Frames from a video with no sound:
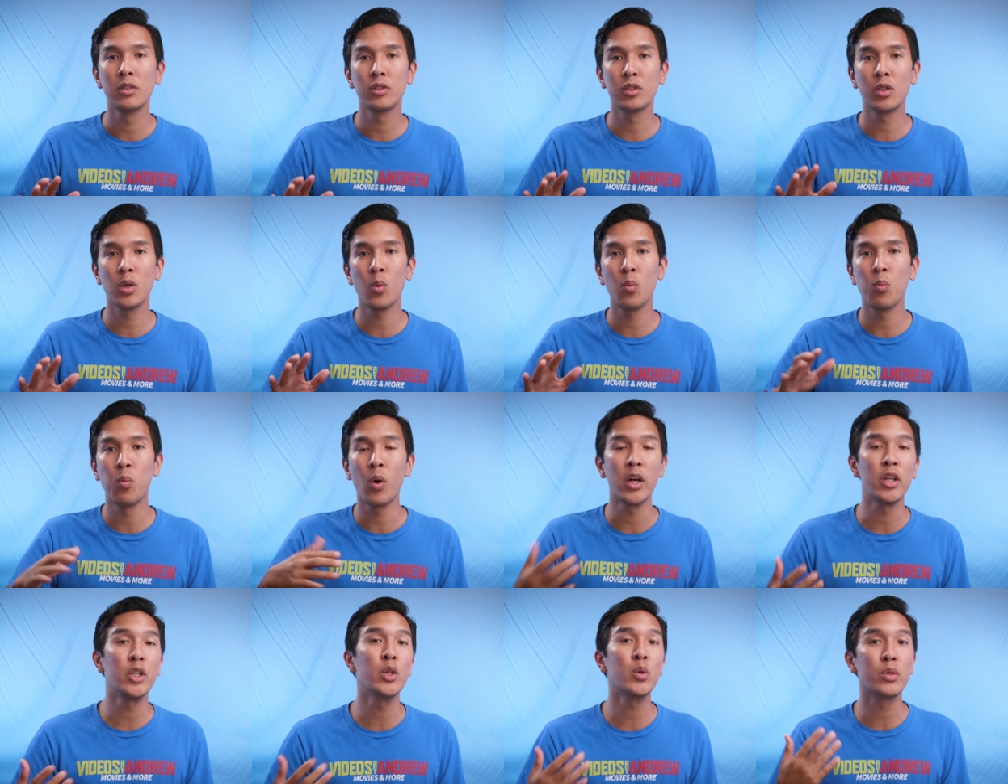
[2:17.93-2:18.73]
to
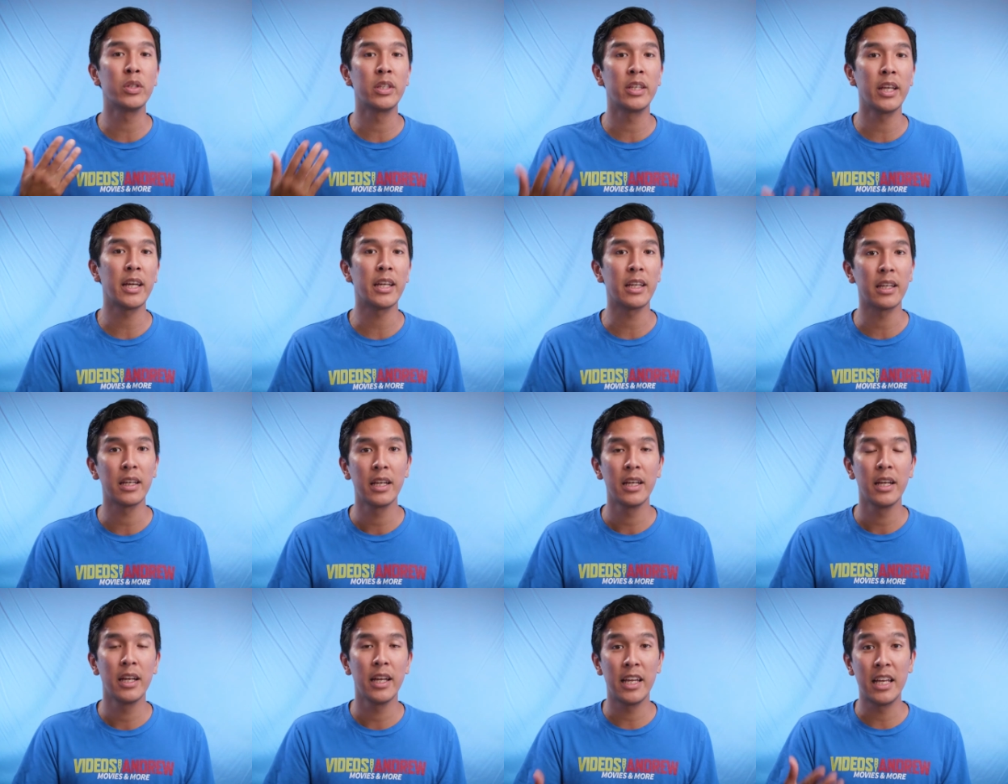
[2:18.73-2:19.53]
what you get
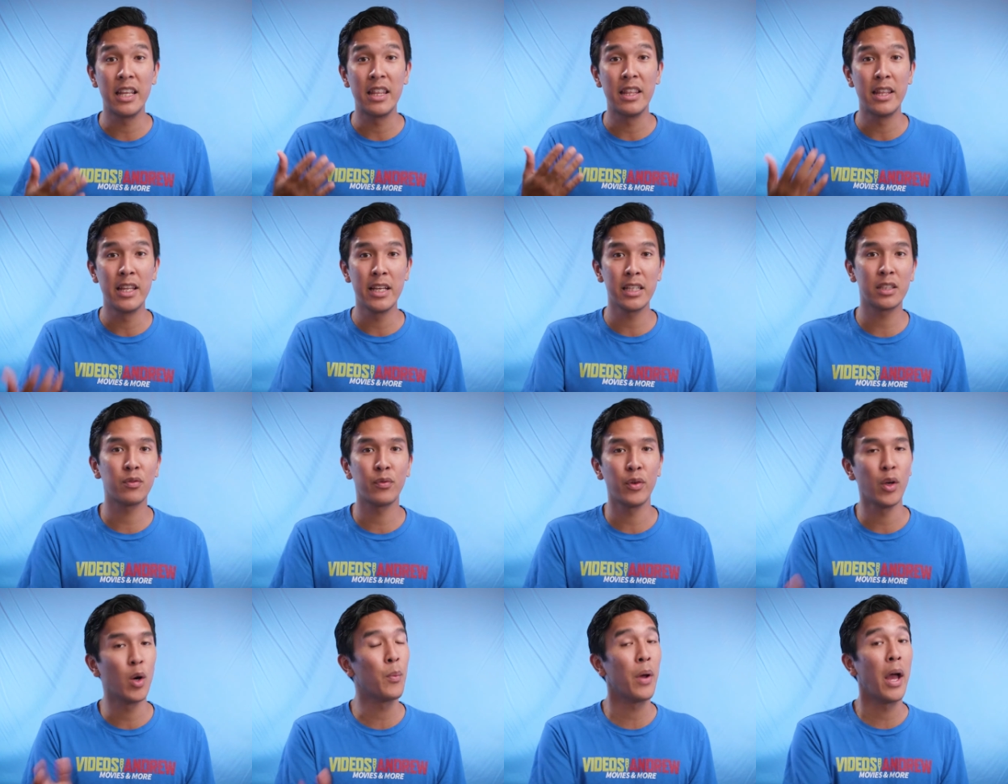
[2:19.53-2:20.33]
in this
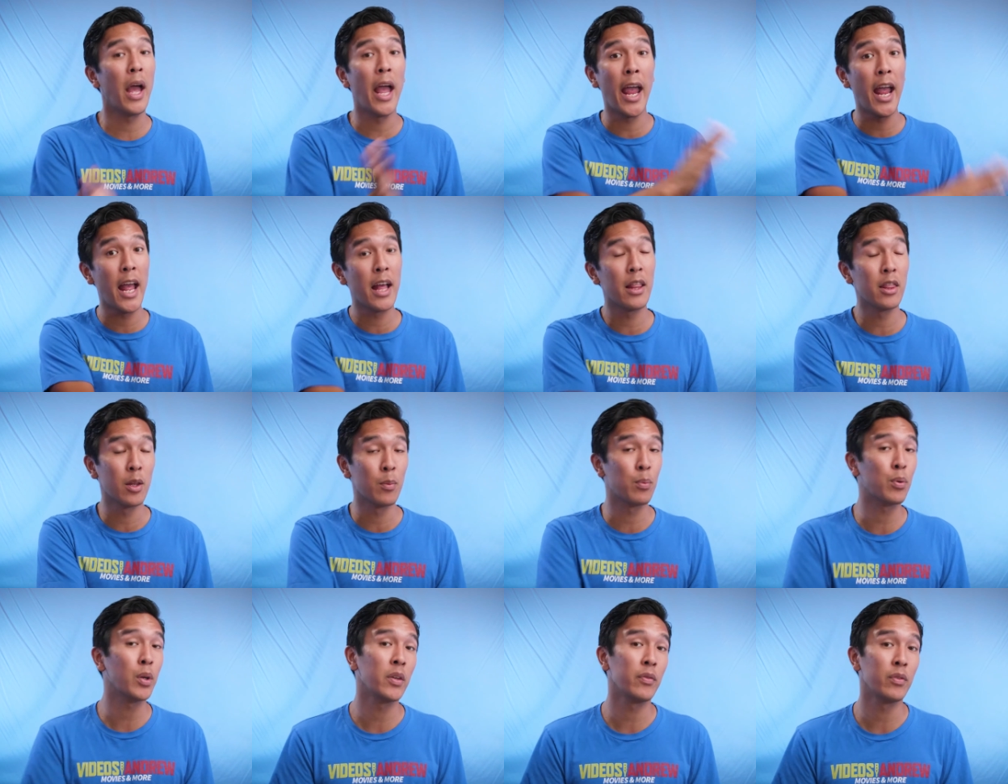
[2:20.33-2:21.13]
film and
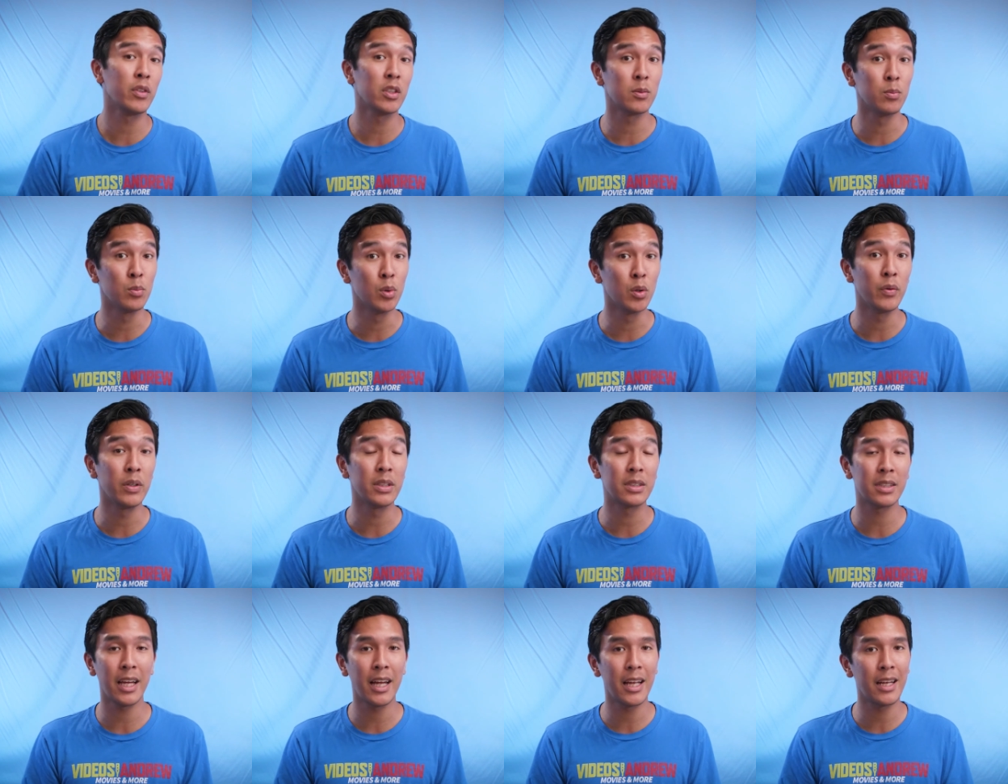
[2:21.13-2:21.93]
the previous
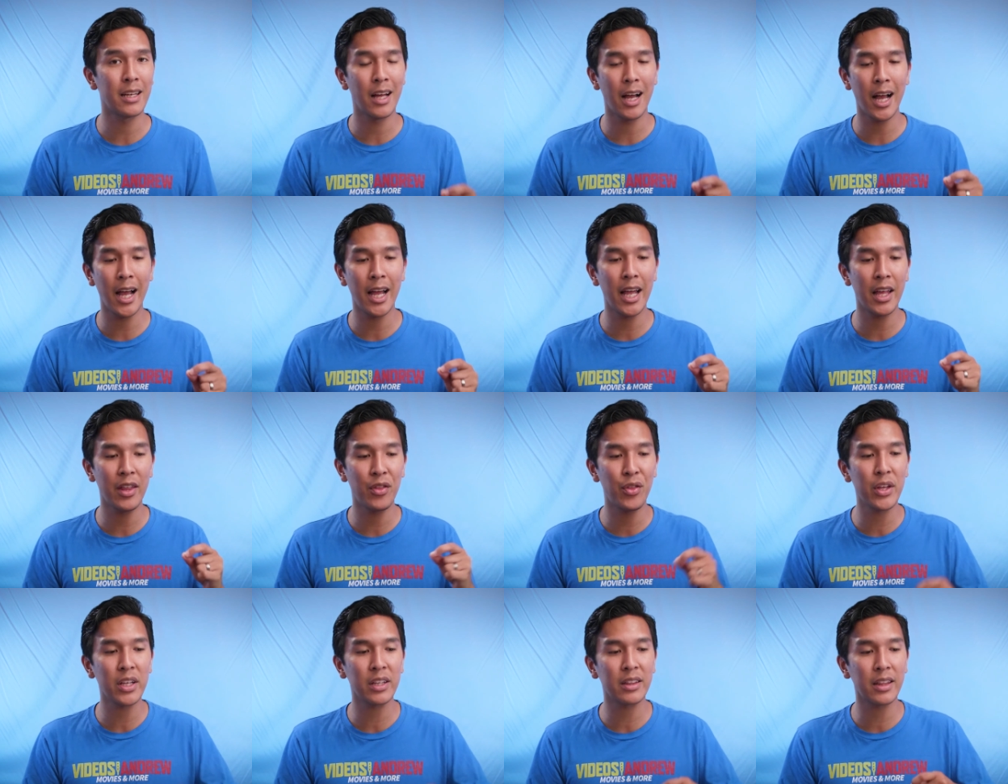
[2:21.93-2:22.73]
movies, and I
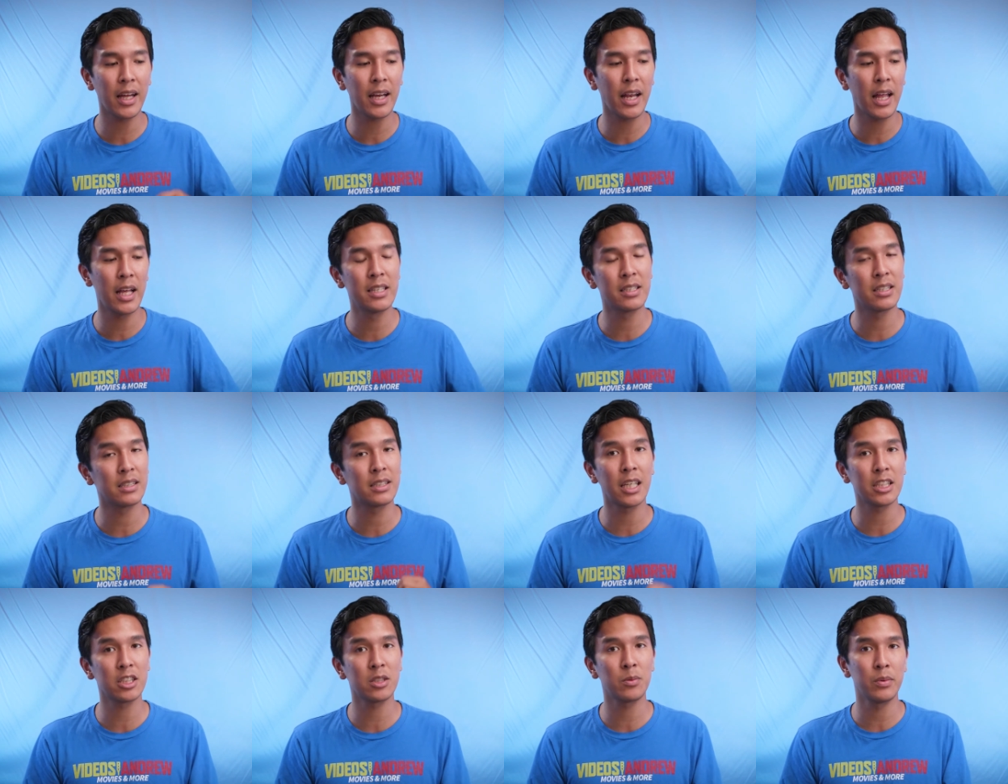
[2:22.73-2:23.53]
think that is a
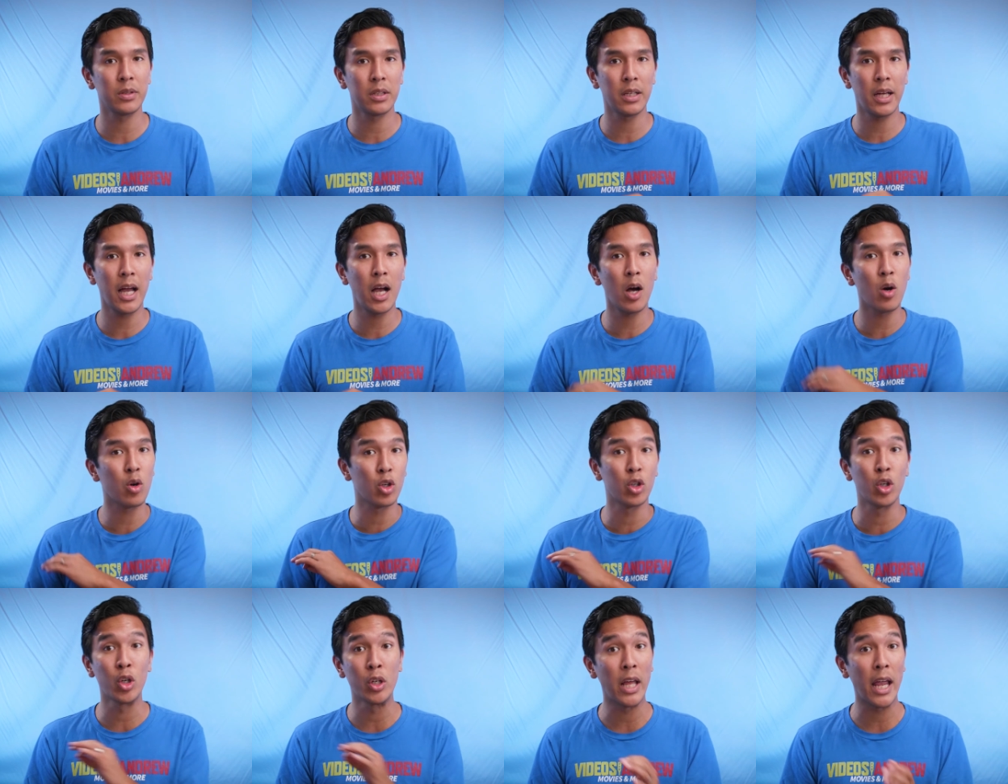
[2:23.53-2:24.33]
testament to how
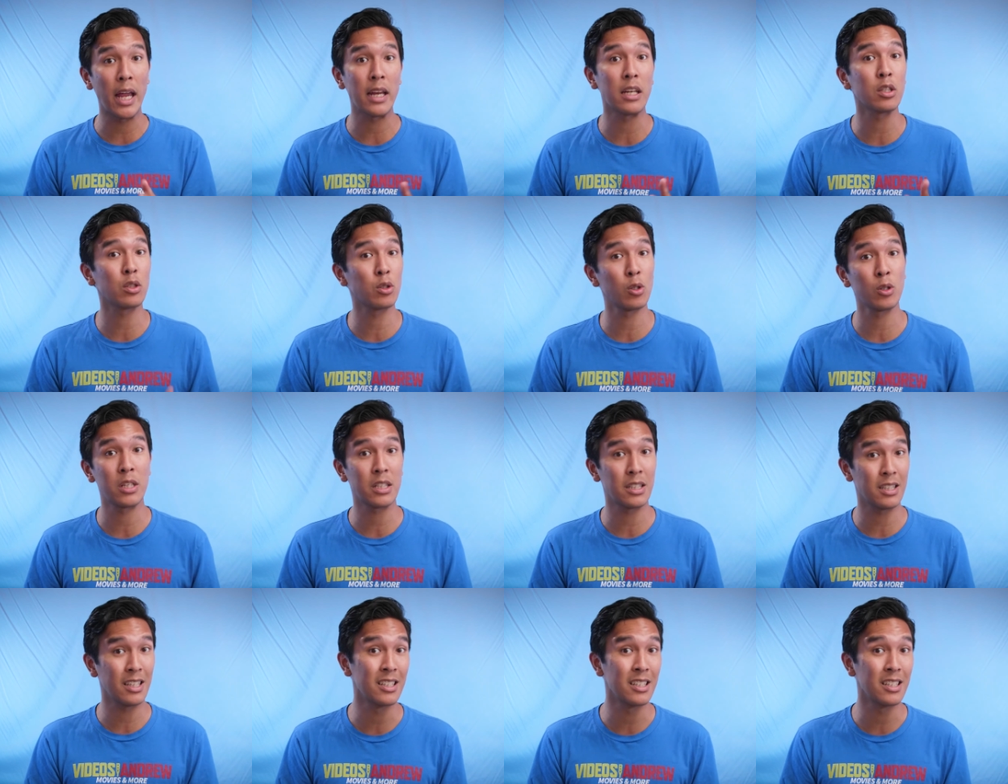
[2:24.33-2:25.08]
good Andy Serkis